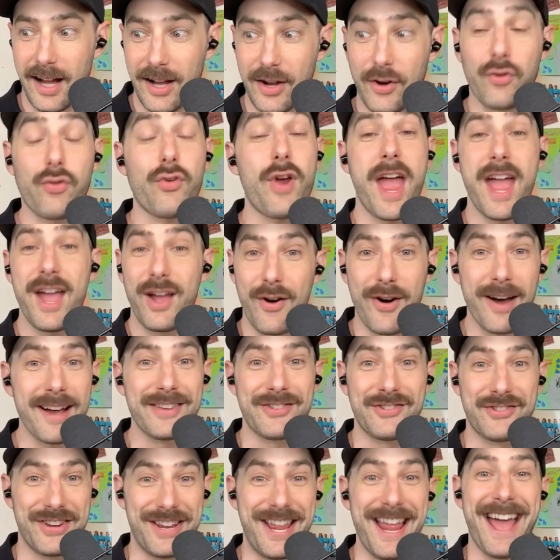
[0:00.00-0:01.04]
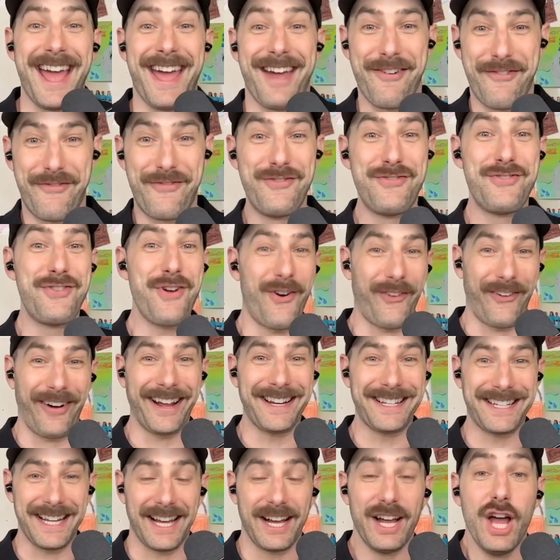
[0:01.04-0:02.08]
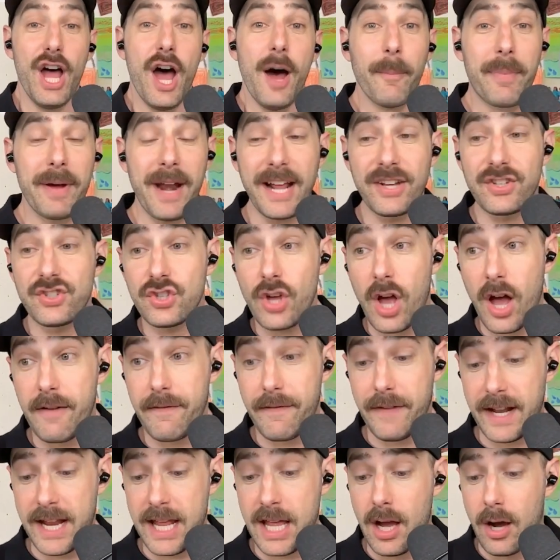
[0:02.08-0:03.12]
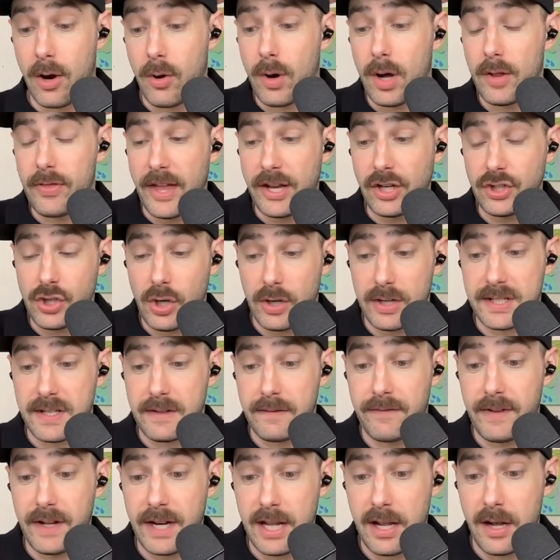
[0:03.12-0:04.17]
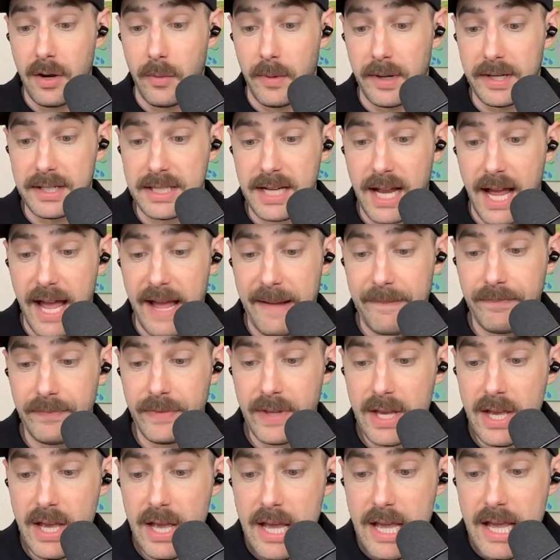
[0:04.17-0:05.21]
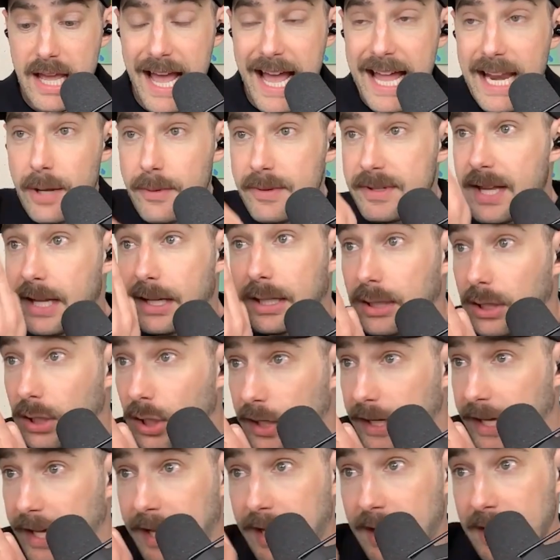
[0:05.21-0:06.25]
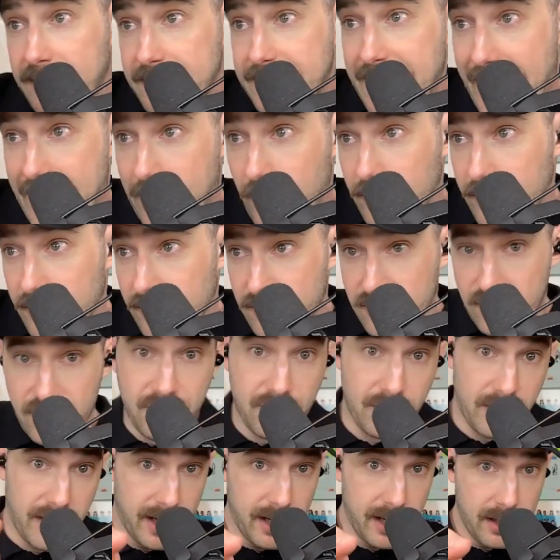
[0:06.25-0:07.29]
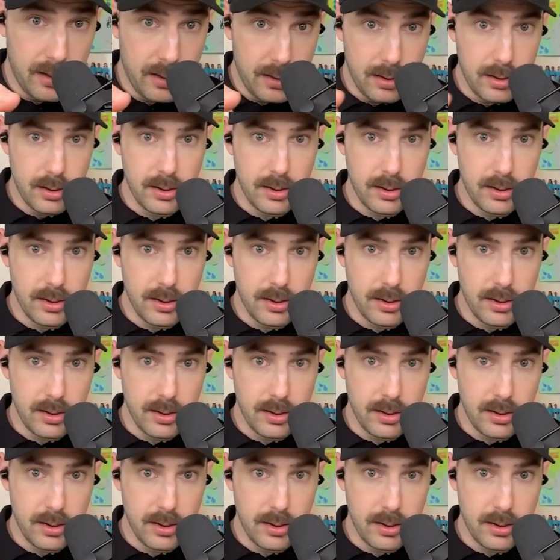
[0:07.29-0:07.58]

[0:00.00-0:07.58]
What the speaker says: Great question. I have no idea. But I saw a video. They showed us a video one time and it was like looking down a street.